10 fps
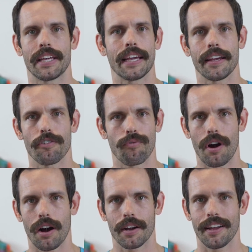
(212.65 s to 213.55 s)
kicking a
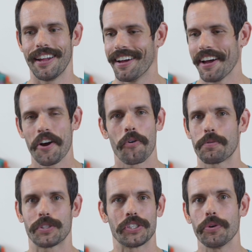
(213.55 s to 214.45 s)
rock,
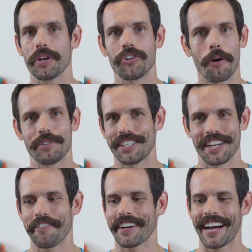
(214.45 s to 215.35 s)
doing clumsy
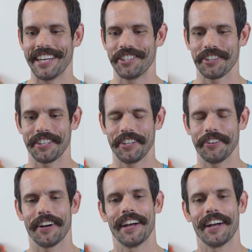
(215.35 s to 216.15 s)
stuff like I usually do.